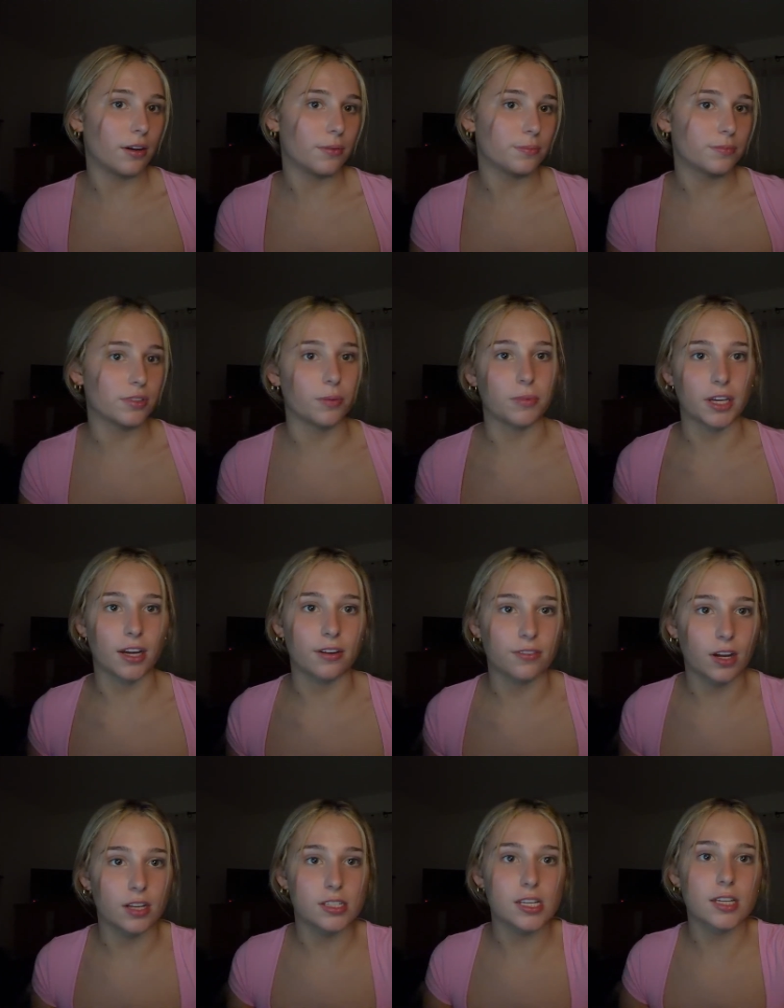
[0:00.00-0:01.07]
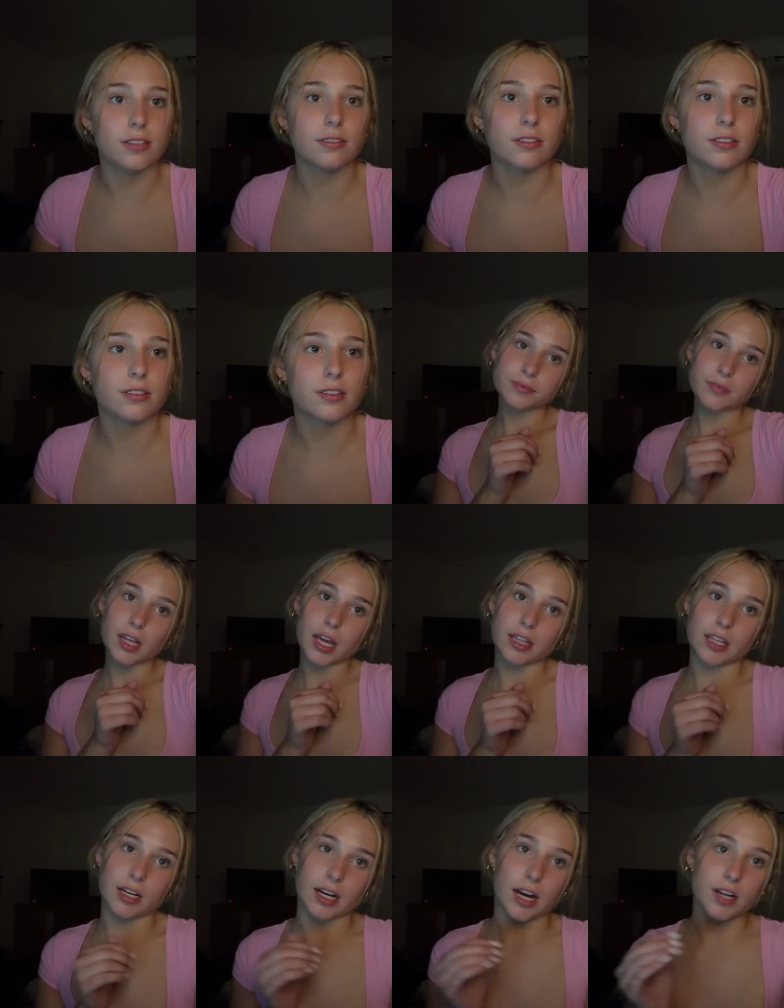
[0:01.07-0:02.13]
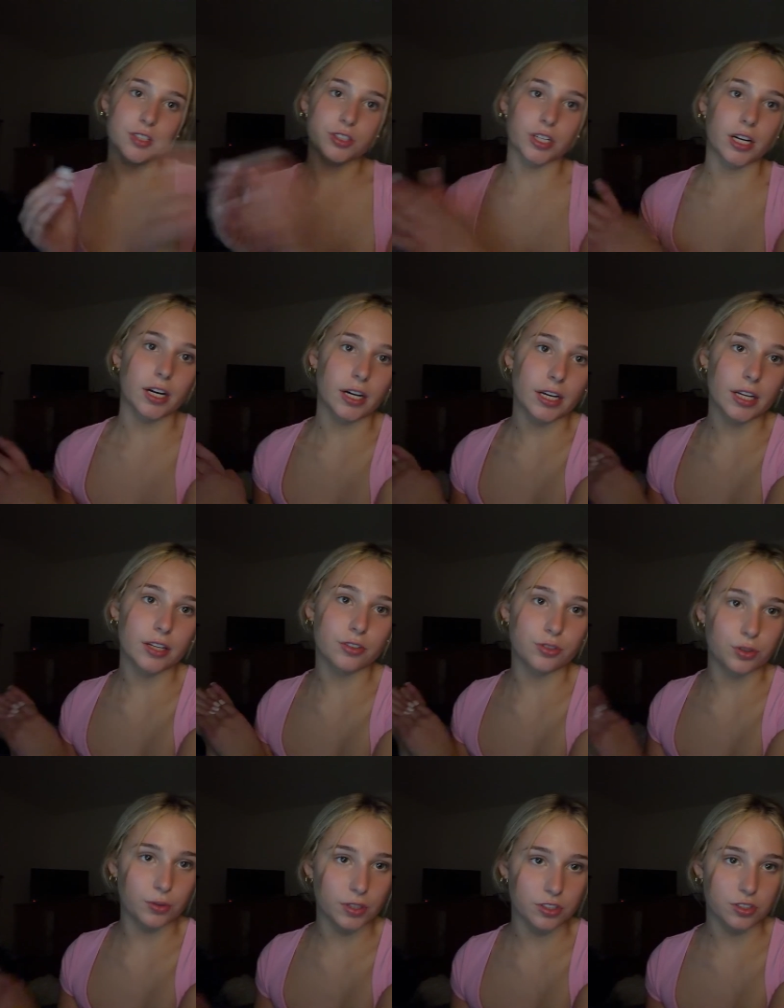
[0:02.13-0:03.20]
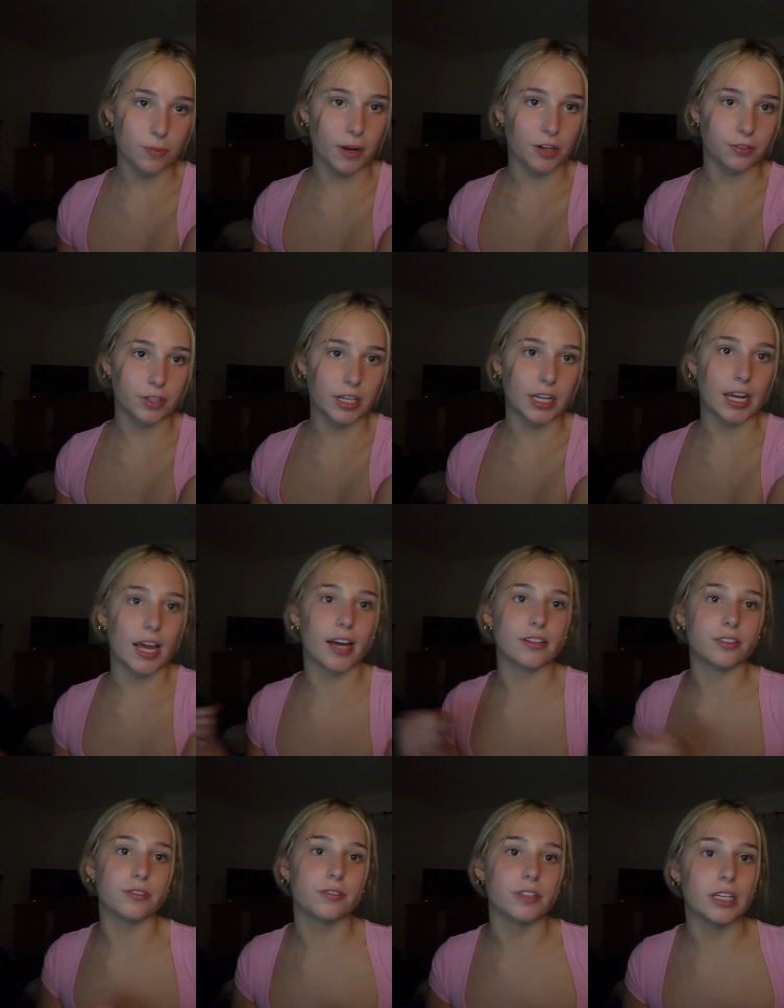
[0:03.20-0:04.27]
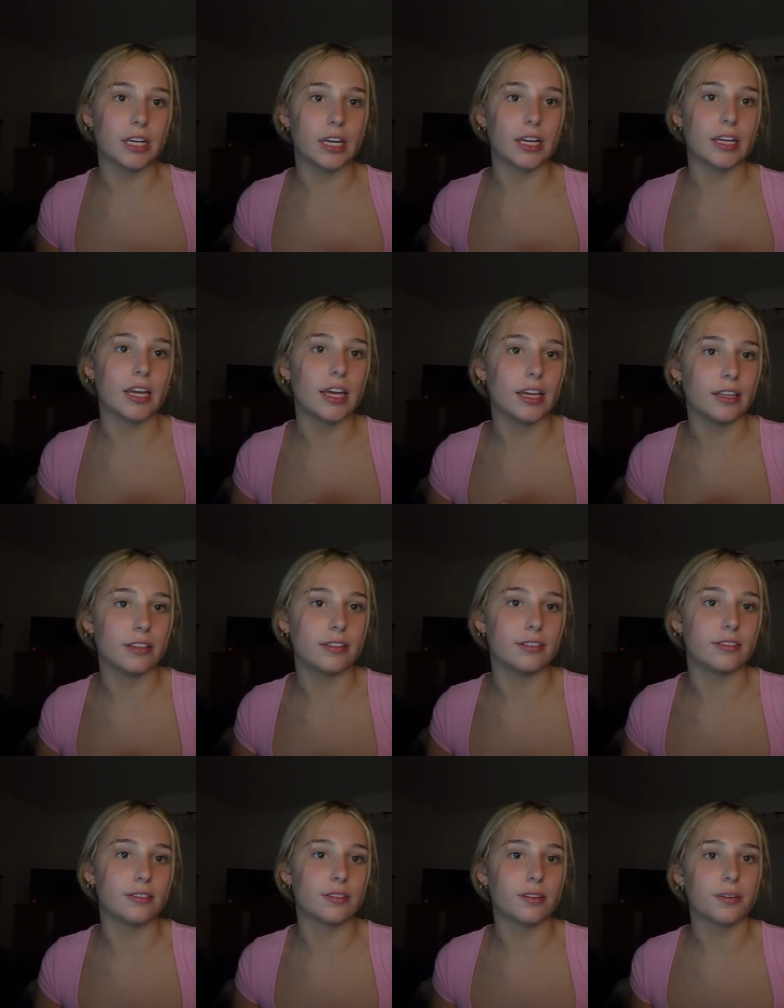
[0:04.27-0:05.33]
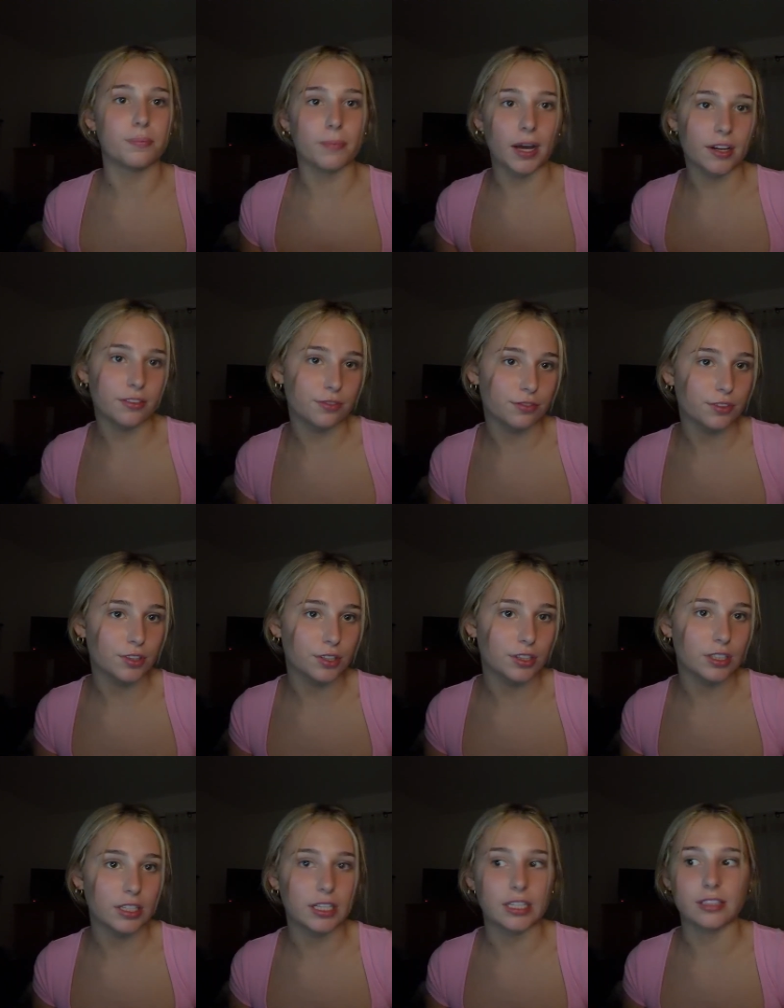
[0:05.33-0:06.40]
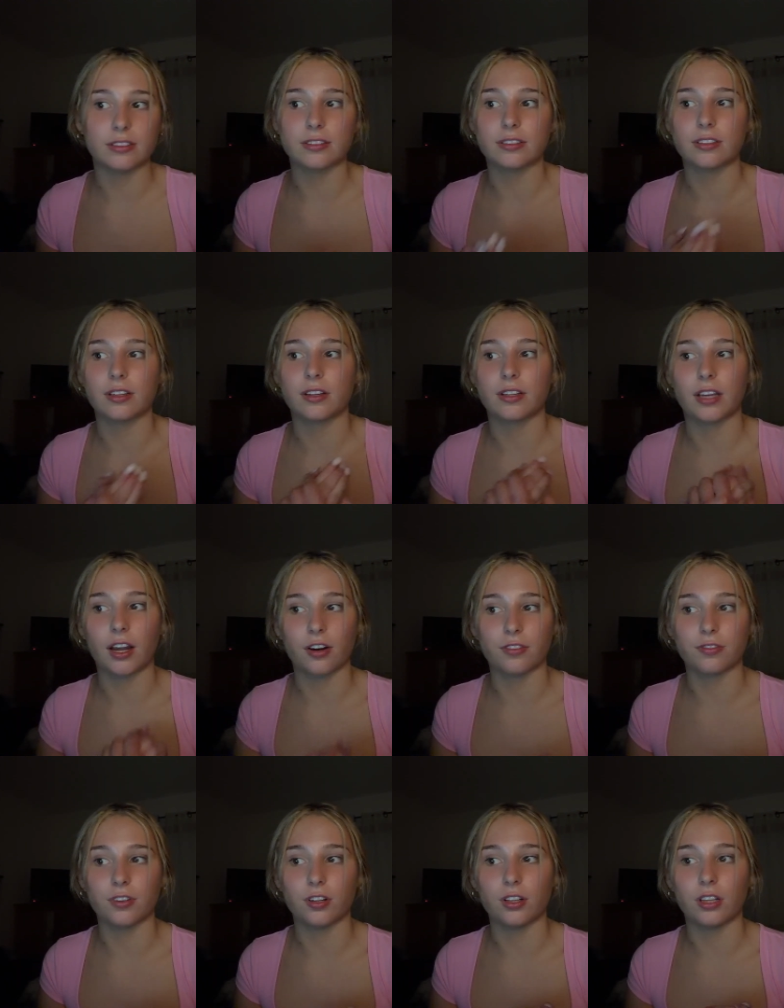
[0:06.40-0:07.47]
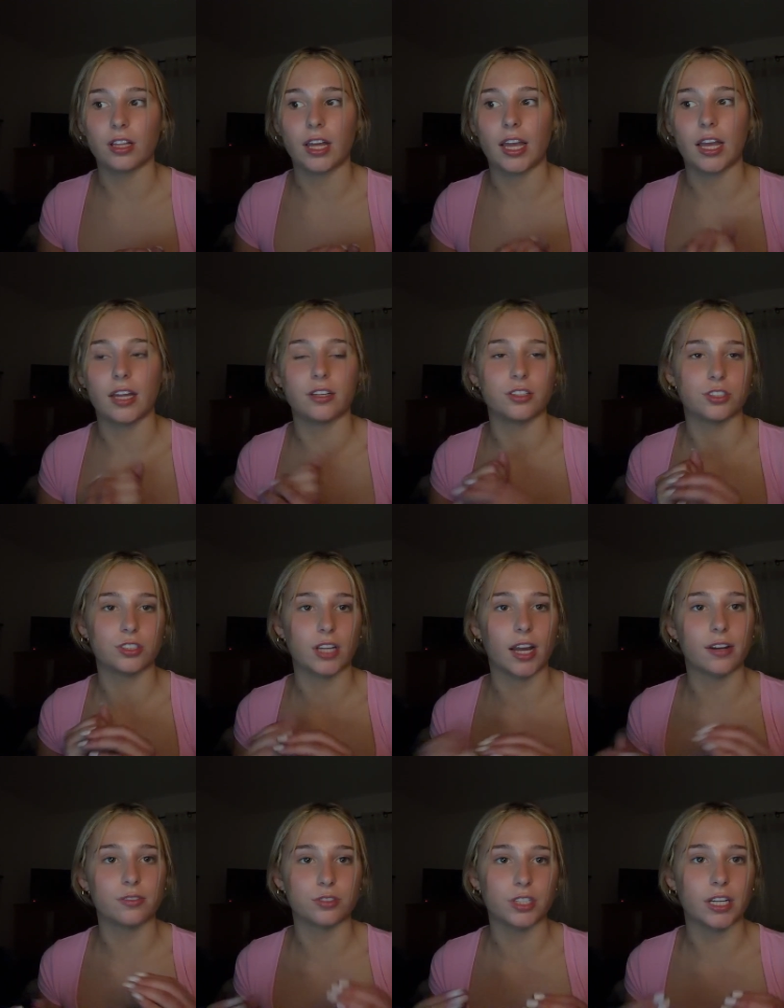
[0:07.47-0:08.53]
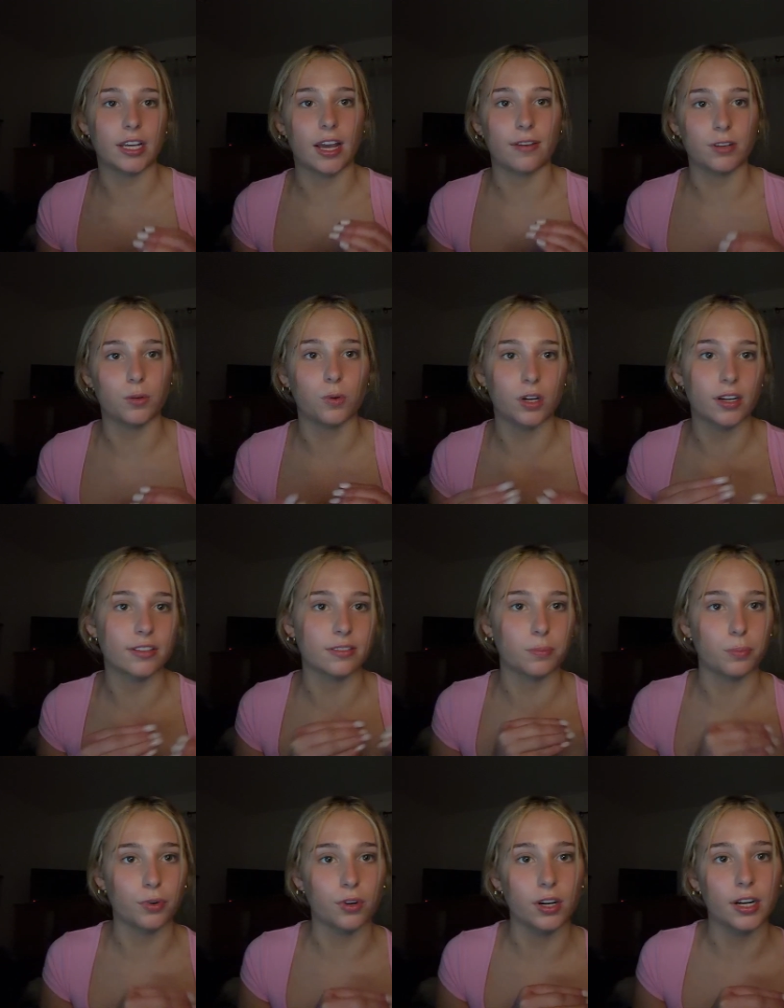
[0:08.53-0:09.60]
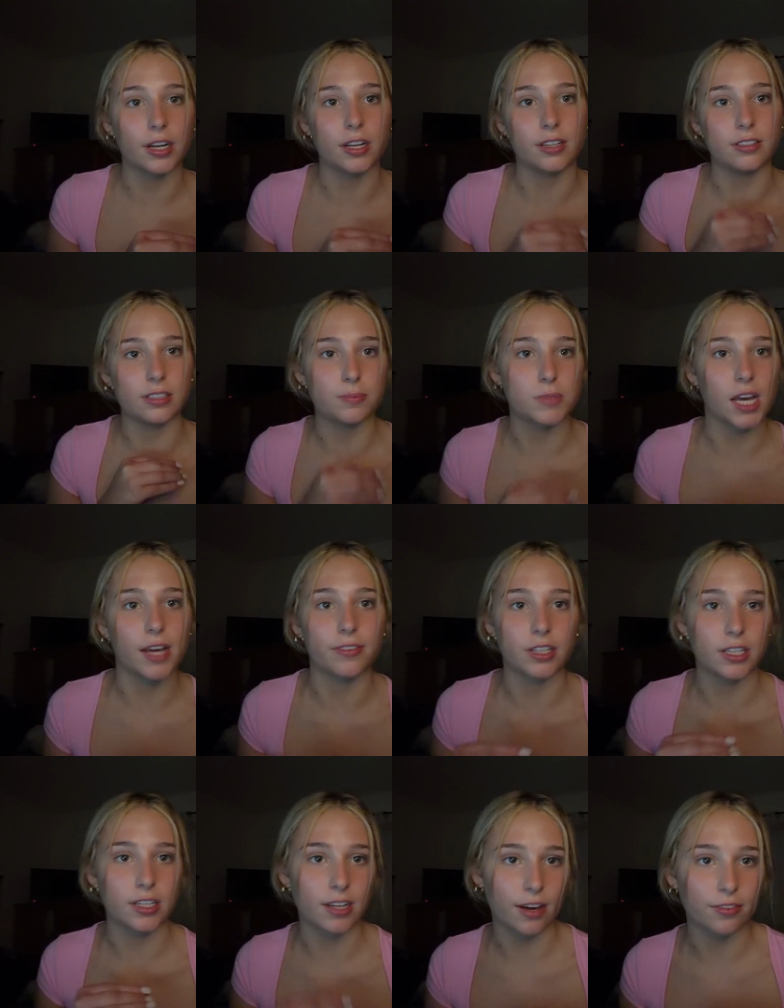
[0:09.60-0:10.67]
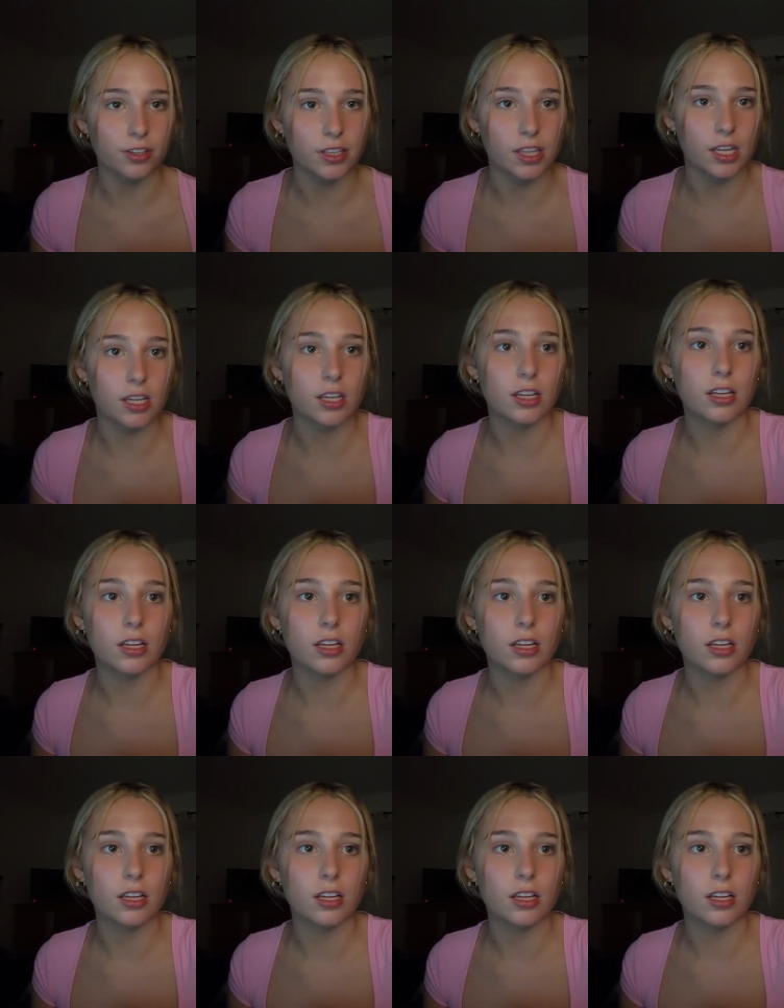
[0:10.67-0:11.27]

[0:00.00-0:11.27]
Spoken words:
something out of context. And then contrary to instrumental reading, active reading is mindful, it's careful, and you're kind of treating every word as important and deep diving into everything.